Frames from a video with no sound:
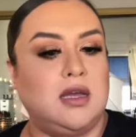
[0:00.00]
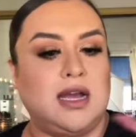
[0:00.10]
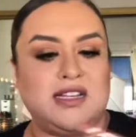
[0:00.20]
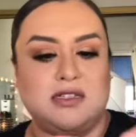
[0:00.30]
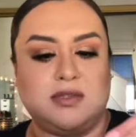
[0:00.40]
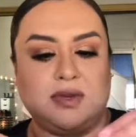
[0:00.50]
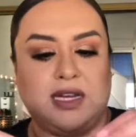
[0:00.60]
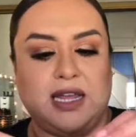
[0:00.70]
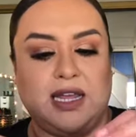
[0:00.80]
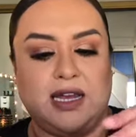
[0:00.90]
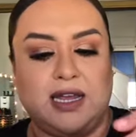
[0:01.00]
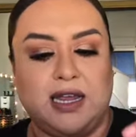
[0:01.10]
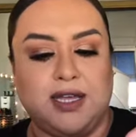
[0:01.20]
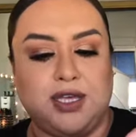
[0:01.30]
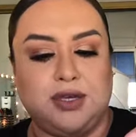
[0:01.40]
I just went ahead and I
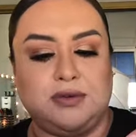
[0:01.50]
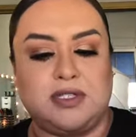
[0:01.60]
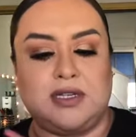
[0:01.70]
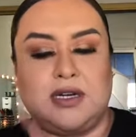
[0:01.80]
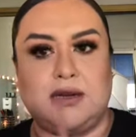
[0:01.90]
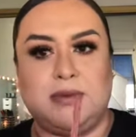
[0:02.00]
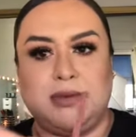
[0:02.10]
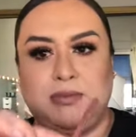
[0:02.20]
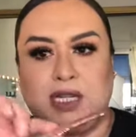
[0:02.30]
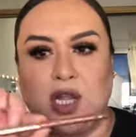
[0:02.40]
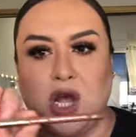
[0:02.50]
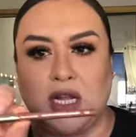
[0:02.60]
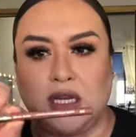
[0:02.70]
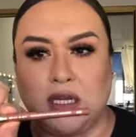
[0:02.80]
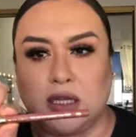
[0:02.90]
used a Milani